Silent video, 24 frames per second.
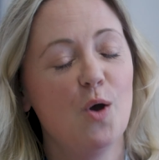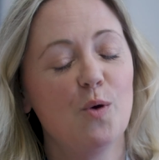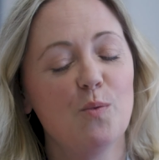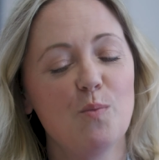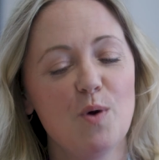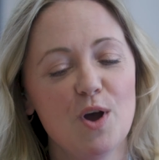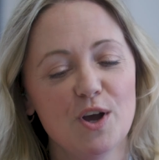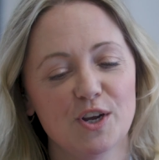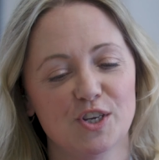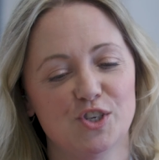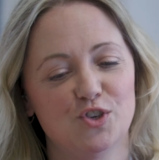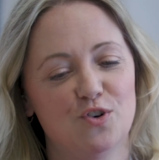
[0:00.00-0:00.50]

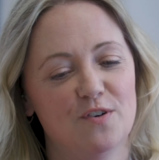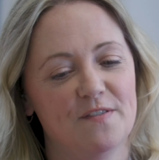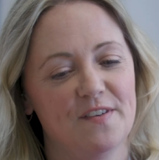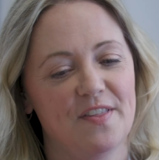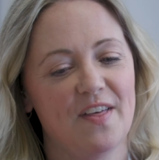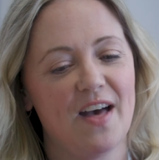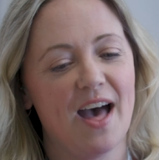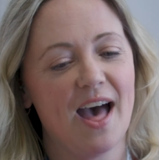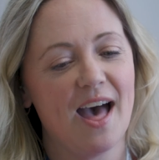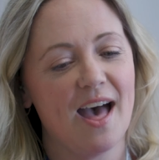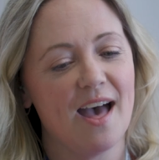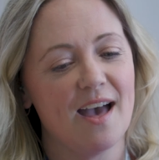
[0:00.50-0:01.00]
worked over
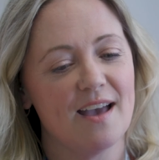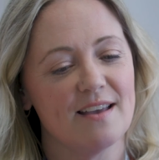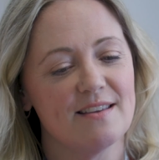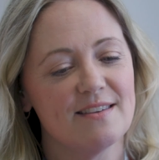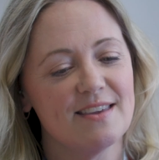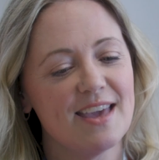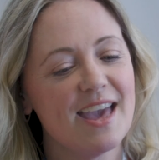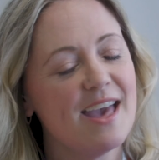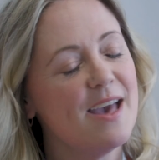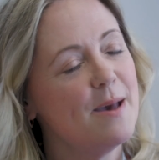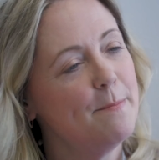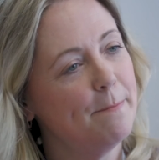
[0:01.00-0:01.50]
there,
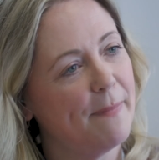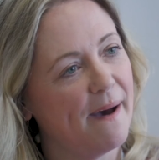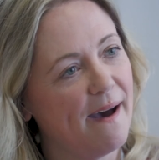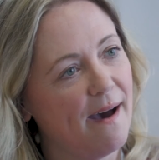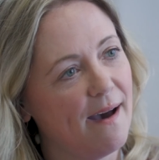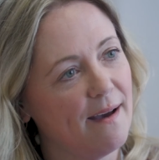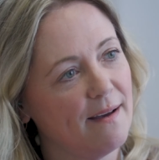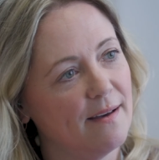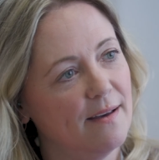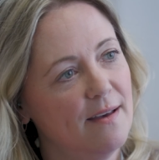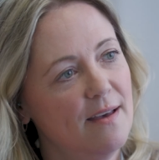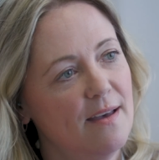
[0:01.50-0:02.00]
came
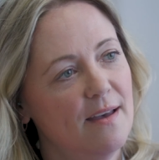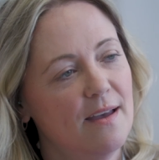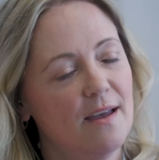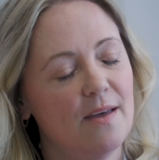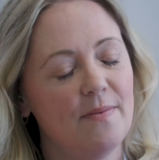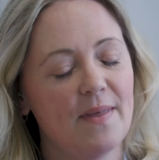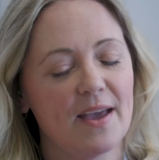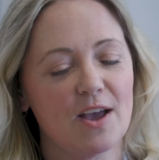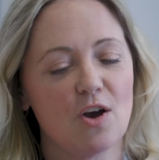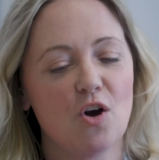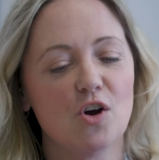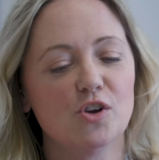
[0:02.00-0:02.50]
back,
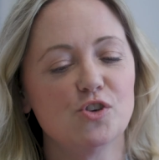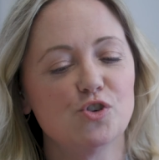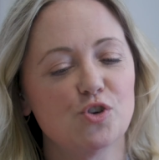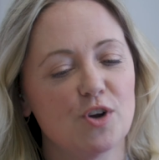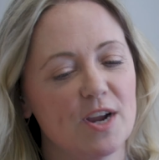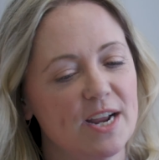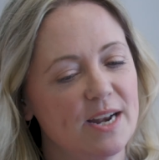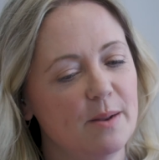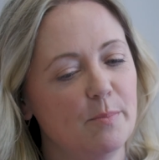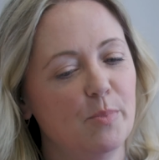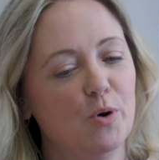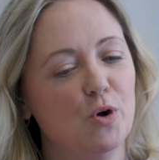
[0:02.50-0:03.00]
and then got a
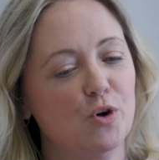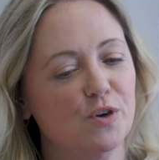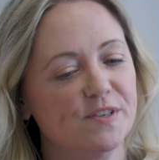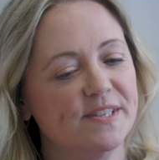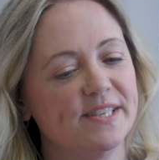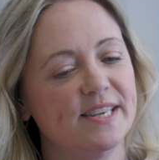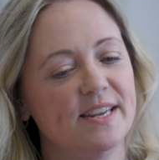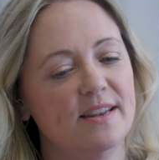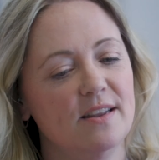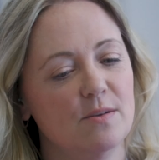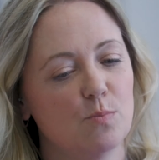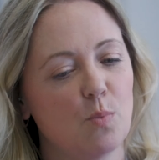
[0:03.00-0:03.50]
training
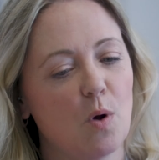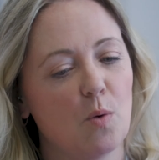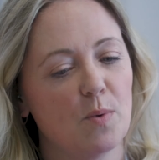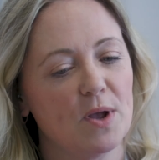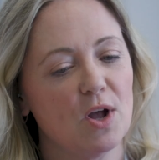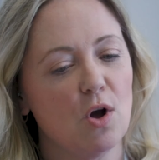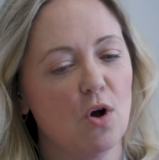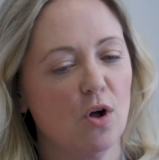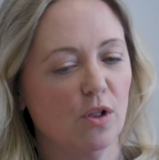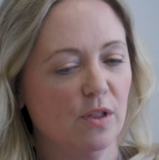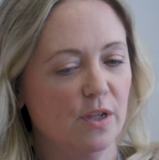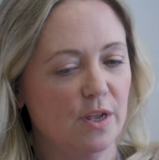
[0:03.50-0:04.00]
post in what we
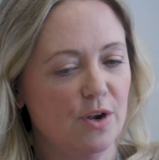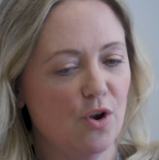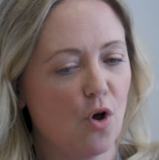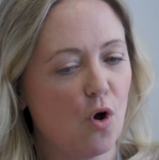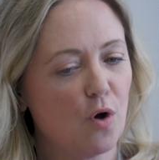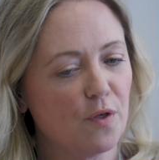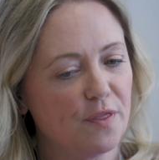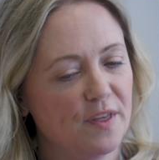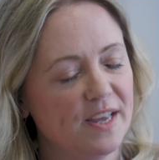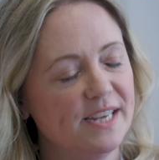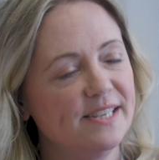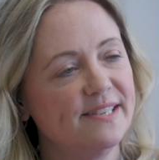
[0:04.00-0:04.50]
call the
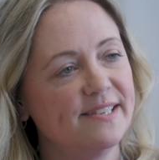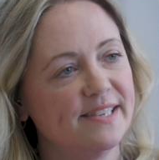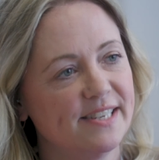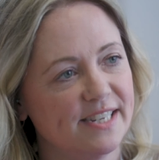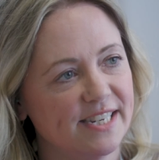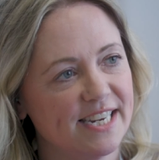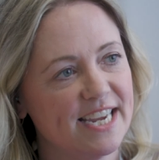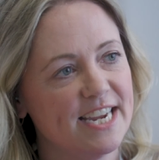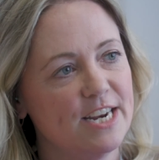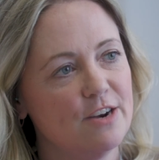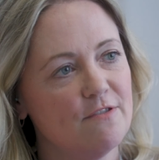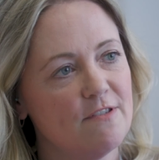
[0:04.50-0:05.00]
North East
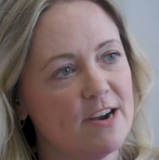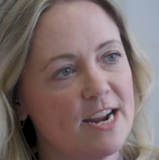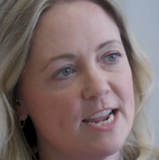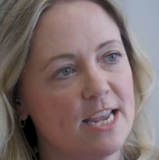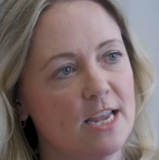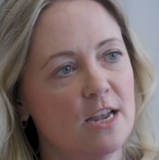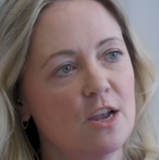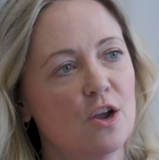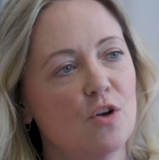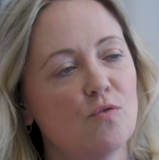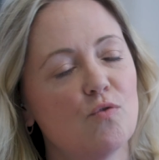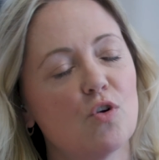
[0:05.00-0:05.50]
Deanery,
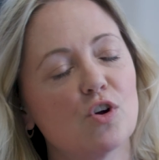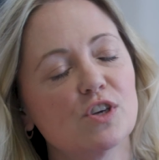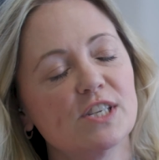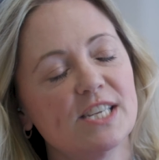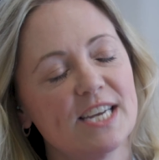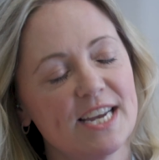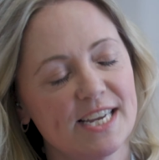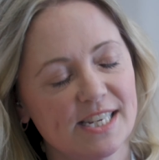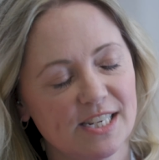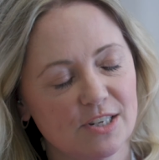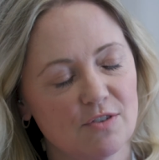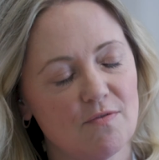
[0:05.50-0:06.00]

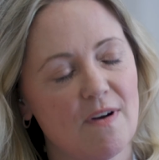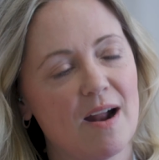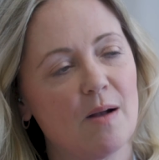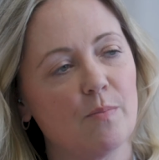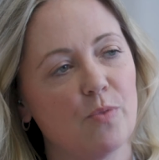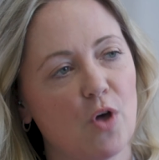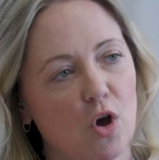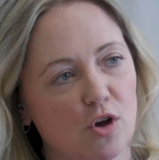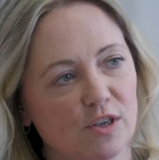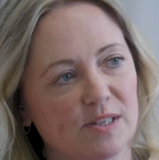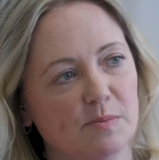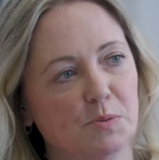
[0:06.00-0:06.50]
rotating around
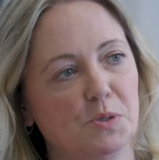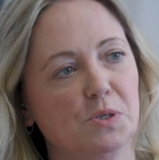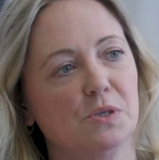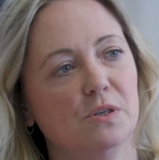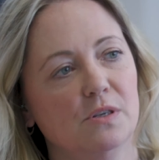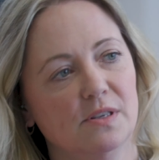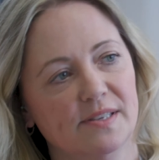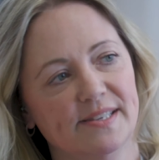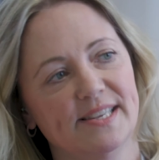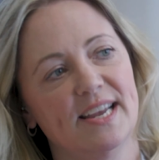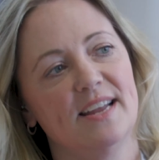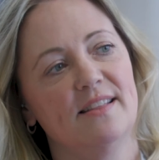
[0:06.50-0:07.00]
the
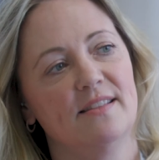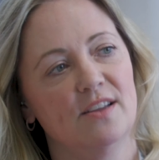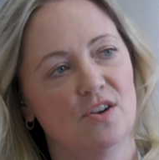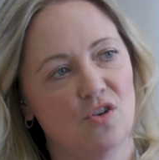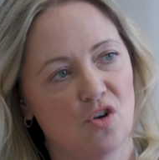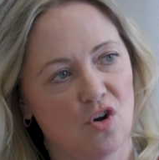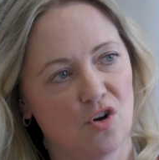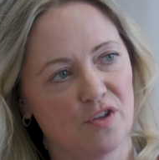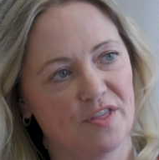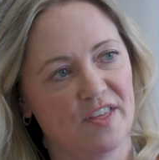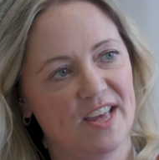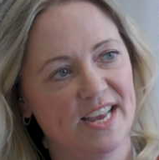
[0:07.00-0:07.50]
hospitals in the
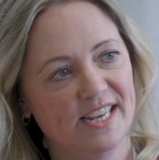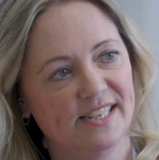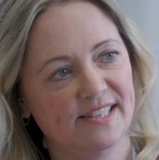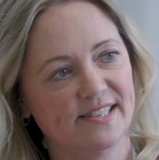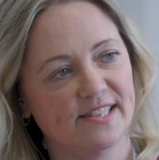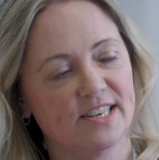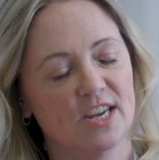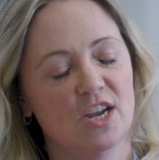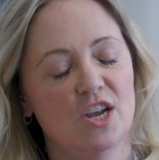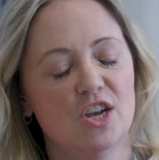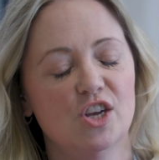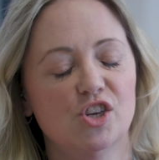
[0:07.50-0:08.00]
North
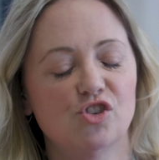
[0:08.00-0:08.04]
East,